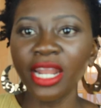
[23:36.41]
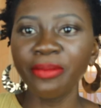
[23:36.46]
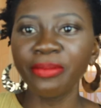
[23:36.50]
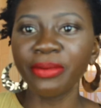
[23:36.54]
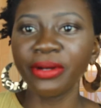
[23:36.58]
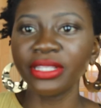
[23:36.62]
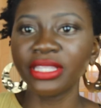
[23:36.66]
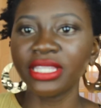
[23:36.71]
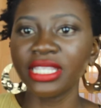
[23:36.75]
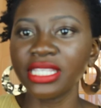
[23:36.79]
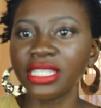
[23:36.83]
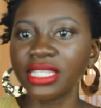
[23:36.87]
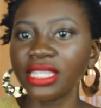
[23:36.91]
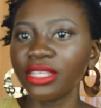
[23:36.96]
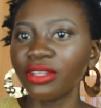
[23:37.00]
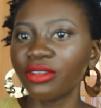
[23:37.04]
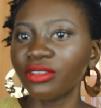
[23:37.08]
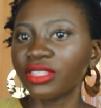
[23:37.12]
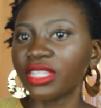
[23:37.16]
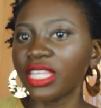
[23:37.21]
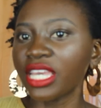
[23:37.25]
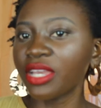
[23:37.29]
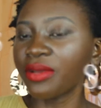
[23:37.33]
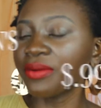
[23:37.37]
I bought this
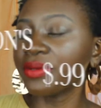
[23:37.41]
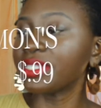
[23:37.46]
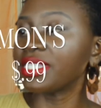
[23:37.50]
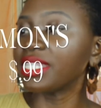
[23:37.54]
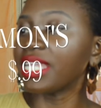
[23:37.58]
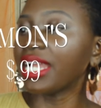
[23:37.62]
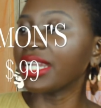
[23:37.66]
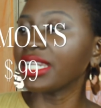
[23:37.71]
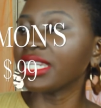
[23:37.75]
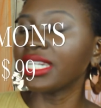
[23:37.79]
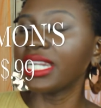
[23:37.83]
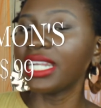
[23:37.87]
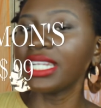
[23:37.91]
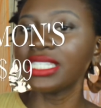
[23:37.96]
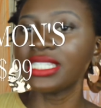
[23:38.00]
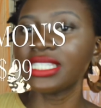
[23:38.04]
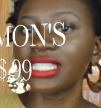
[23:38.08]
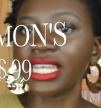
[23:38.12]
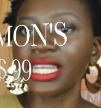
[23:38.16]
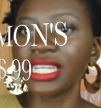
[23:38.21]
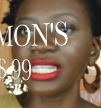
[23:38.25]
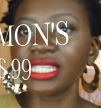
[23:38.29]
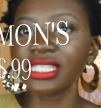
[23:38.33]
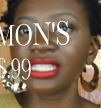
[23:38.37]
little thing, it was 99
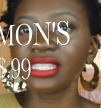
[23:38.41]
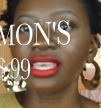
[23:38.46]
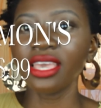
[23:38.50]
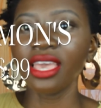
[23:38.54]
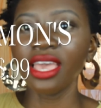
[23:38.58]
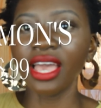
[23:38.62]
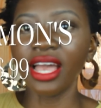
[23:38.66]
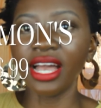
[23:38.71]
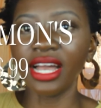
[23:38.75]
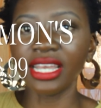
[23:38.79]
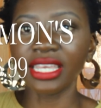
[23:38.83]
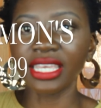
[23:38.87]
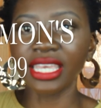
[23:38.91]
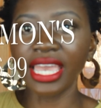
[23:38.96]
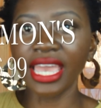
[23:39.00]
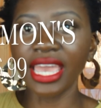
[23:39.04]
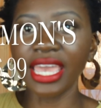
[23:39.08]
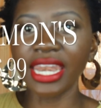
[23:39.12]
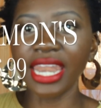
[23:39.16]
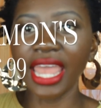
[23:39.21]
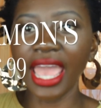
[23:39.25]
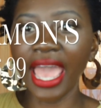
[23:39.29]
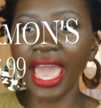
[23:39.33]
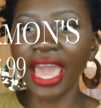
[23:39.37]
cents,
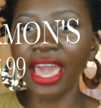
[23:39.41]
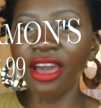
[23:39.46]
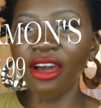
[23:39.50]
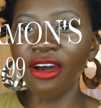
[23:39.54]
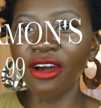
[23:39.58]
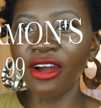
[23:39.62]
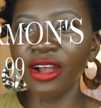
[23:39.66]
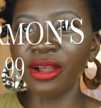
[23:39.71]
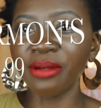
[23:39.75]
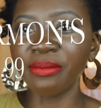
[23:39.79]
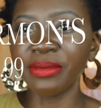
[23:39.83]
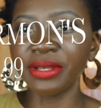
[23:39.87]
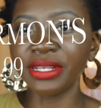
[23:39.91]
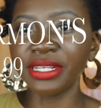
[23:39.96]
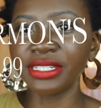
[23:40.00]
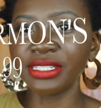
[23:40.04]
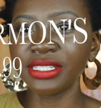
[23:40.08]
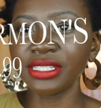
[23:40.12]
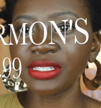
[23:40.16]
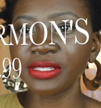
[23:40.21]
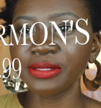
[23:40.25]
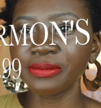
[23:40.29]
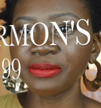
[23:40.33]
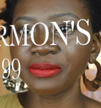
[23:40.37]
again, at
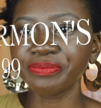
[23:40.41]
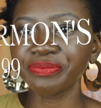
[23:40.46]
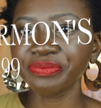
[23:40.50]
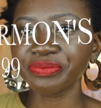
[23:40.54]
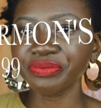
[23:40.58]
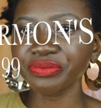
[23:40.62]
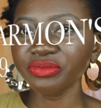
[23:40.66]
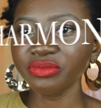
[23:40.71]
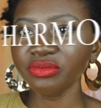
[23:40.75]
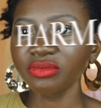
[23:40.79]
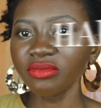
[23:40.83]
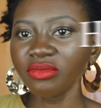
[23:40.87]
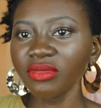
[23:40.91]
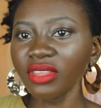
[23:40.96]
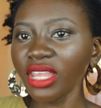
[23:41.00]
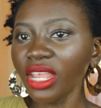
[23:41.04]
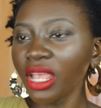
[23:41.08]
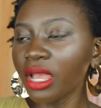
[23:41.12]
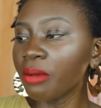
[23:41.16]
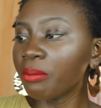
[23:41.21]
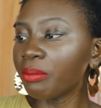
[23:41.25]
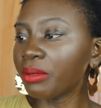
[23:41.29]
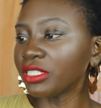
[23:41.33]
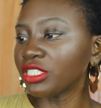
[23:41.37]
Harmon's.
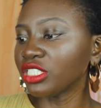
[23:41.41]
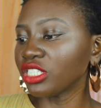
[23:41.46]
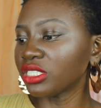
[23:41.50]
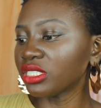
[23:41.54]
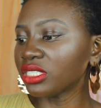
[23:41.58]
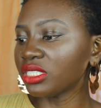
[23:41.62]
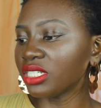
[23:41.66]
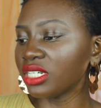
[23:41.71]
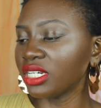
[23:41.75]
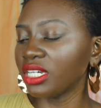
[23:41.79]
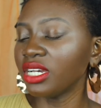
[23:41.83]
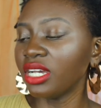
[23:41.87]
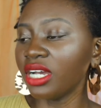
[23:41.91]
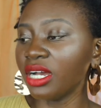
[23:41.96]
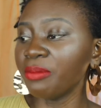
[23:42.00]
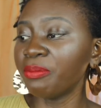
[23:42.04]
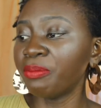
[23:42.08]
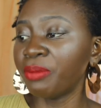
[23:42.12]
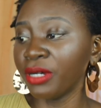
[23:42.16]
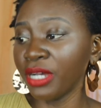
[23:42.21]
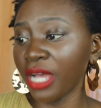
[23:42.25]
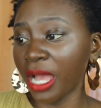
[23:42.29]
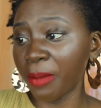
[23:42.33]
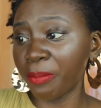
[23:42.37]
But just to
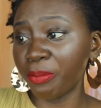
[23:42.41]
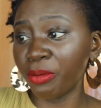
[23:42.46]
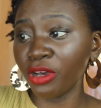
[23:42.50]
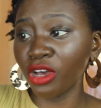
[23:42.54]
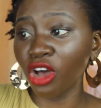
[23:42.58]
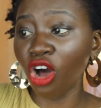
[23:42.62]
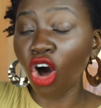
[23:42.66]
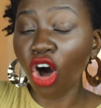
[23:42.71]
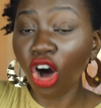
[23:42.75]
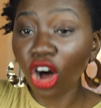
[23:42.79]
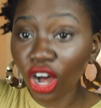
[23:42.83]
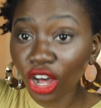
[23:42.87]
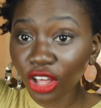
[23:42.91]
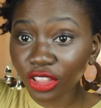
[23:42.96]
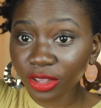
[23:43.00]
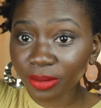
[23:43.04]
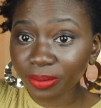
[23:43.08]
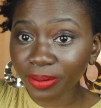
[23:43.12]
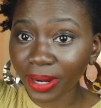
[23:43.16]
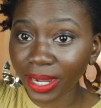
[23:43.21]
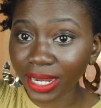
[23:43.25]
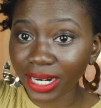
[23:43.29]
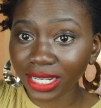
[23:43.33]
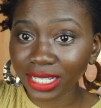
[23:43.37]
put, I put all the
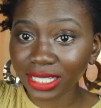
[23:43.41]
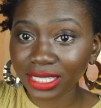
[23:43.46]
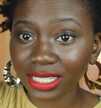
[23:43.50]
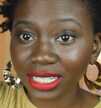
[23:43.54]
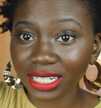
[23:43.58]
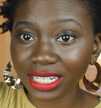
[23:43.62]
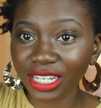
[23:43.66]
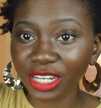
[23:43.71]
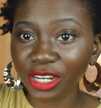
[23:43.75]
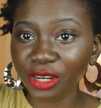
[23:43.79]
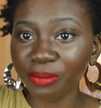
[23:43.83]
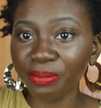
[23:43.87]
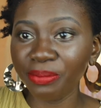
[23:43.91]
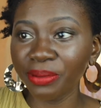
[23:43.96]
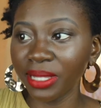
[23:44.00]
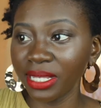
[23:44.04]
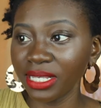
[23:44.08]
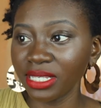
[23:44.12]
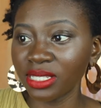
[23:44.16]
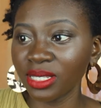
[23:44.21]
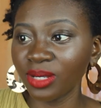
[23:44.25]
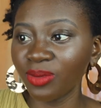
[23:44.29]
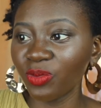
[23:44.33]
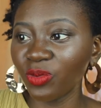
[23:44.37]
products in here,
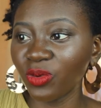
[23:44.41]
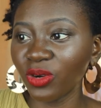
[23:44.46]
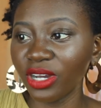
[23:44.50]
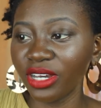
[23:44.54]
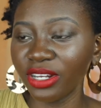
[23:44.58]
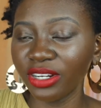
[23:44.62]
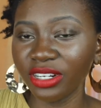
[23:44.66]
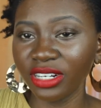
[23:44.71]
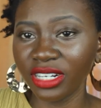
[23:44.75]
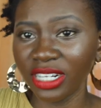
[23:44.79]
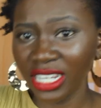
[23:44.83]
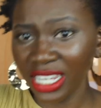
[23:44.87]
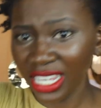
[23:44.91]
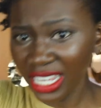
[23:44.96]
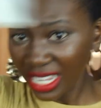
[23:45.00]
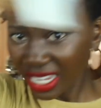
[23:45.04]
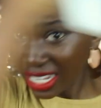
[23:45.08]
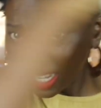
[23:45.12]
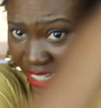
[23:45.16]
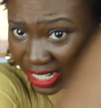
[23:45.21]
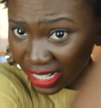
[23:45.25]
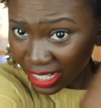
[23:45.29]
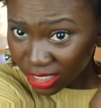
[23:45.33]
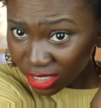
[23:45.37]
plus some water,
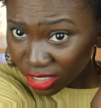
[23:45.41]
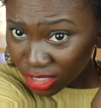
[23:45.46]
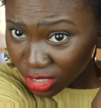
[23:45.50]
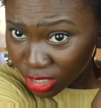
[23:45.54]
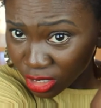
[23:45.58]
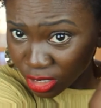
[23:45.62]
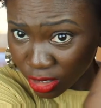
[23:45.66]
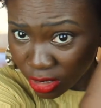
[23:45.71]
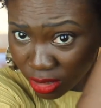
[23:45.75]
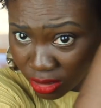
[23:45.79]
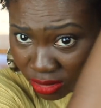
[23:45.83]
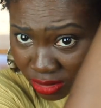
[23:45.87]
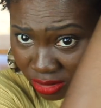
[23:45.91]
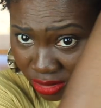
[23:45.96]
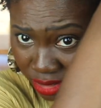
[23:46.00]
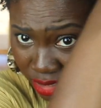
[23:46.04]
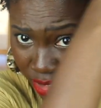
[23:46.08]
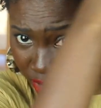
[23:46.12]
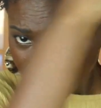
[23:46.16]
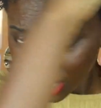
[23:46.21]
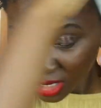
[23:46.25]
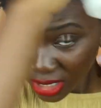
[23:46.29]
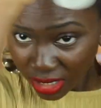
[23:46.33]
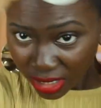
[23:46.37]
and I just
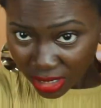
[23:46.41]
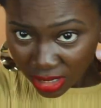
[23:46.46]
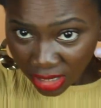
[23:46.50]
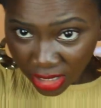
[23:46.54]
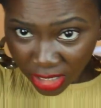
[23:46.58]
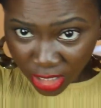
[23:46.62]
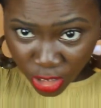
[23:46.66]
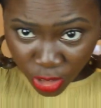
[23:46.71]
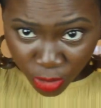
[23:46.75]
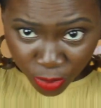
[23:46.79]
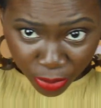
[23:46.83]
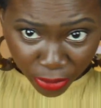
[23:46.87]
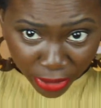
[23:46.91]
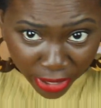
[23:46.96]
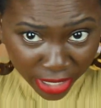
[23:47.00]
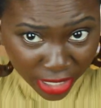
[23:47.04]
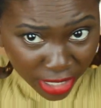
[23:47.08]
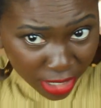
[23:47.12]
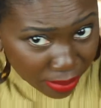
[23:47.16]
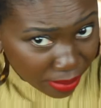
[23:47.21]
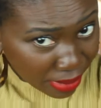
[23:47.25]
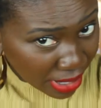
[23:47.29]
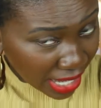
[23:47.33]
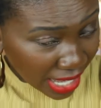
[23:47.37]
spray
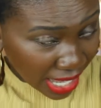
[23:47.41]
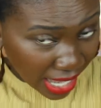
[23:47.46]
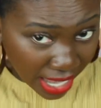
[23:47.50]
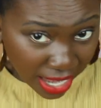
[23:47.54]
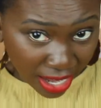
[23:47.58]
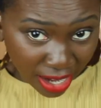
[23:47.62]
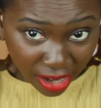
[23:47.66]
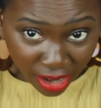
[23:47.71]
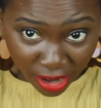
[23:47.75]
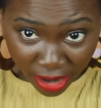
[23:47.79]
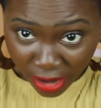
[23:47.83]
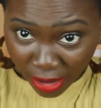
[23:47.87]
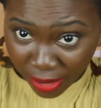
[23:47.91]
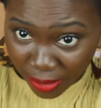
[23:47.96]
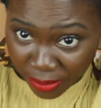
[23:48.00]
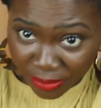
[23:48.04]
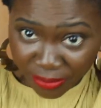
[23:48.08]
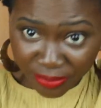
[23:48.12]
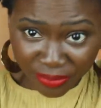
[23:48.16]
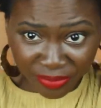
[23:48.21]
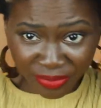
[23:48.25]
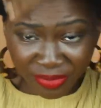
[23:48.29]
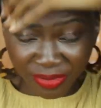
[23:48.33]
it in my hair